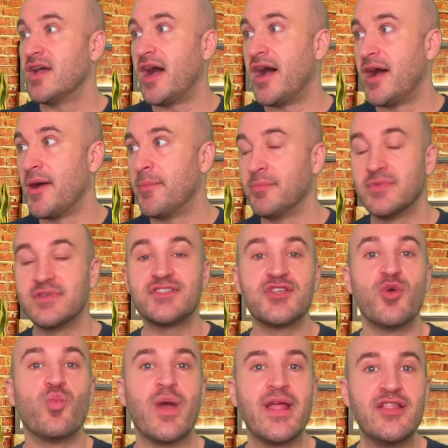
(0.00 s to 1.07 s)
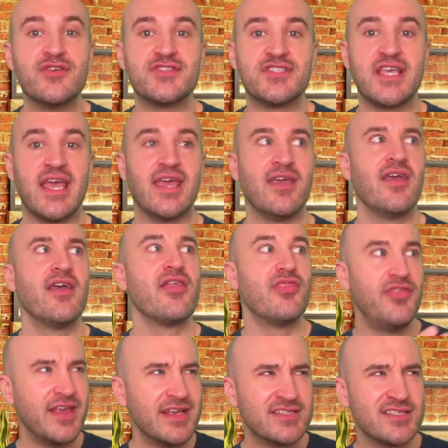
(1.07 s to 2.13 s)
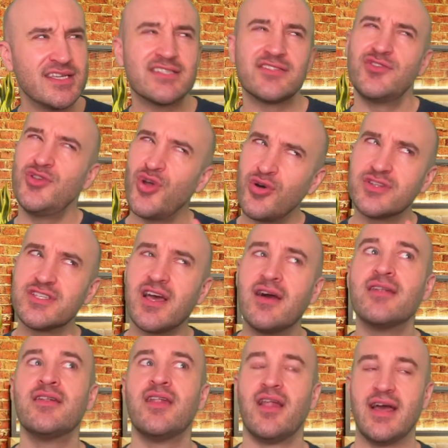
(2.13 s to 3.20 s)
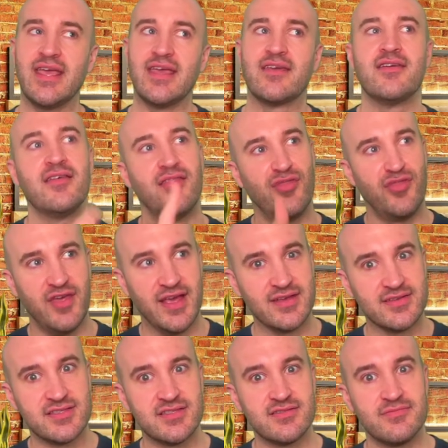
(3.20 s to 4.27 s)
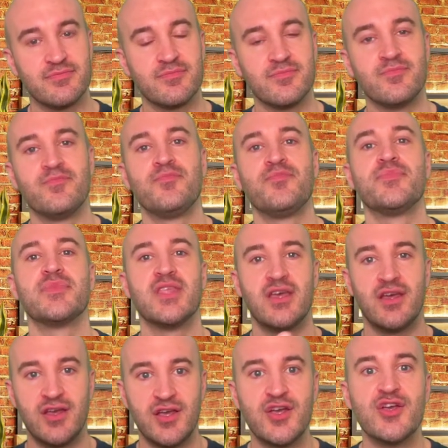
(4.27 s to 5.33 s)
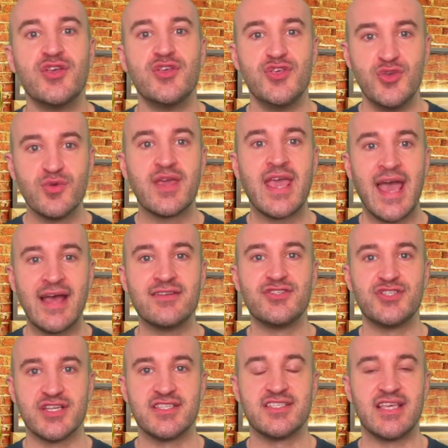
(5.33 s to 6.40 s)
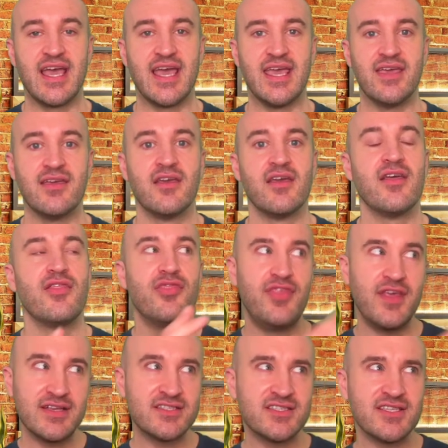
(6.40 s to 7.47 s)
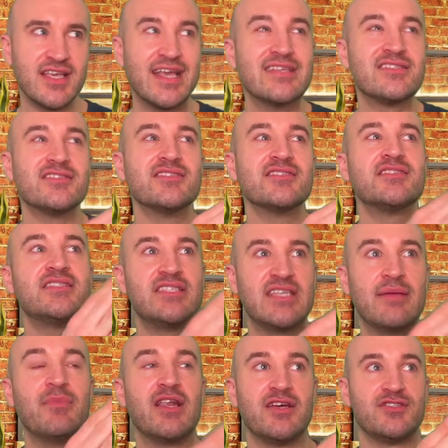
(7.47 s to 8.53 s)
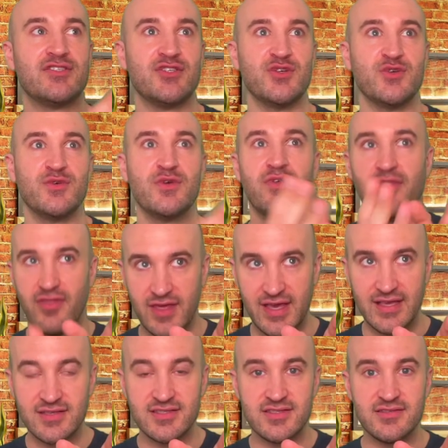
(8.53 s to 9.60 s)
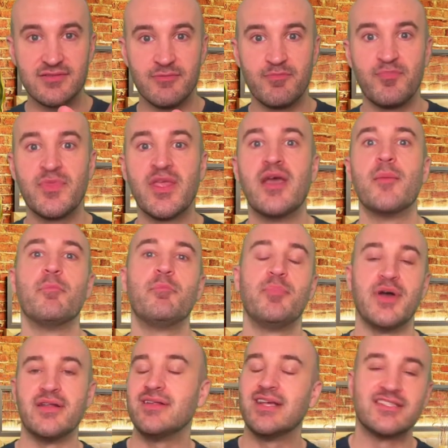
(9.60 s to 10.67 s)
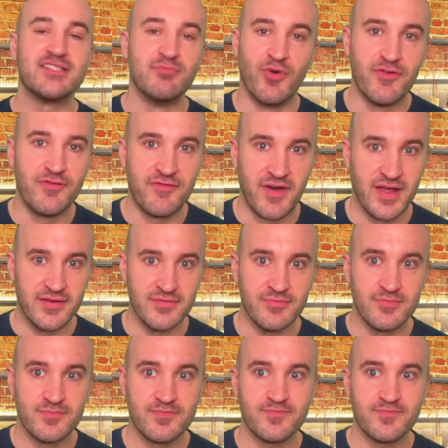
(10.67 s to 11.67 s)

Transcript: So when you say, this is not unlike this, you can just say, this is similar to this, but it's more fun.